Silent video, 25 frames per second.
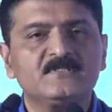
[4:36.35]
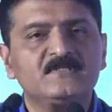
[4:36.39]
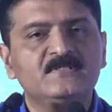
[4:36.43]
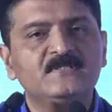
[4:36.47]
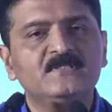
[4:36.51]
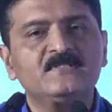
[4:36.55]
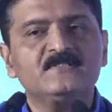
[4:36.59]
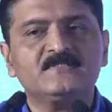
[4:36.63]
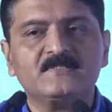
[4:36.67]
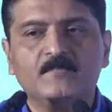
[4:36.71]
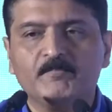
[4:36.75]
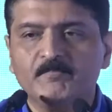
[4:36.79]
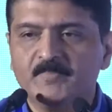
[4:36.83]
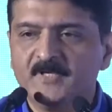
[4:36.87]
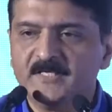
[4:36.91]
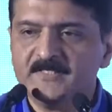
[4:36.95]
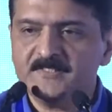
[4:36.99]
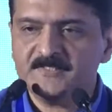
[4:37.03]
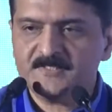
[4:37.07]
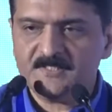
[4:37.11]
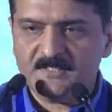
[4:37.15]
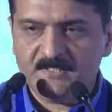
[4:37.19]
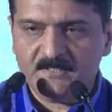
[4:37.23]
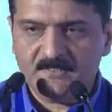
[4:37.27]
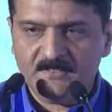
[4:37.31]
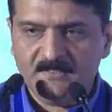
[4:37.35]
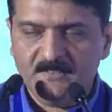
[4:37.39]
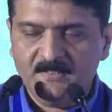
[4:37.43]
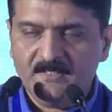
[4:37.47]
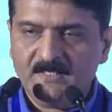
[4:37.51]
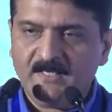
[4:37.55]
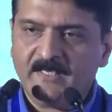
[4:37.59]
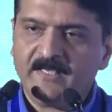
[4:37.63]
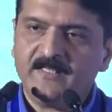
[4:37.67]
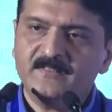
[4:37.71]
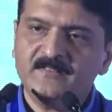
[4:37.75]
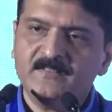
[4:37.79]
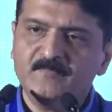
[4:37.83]
in the supply chain
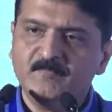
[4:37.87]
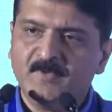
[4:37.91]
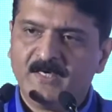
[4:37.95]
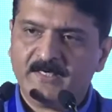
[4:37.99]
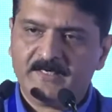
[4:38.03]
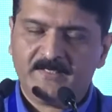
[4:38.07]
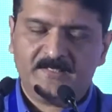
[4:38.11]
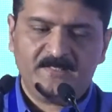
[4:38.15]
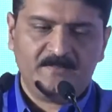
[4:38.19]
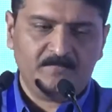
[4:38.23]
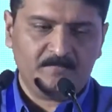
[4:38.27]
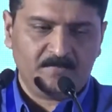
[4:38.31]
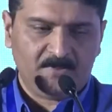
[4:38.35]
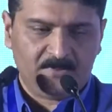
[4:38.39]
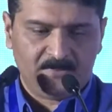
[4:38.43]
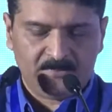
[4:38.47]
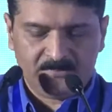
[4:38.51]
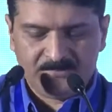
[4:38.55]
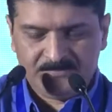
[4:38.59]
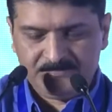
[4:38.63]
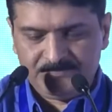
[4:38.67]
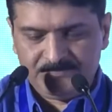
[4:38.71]
and the marketing part.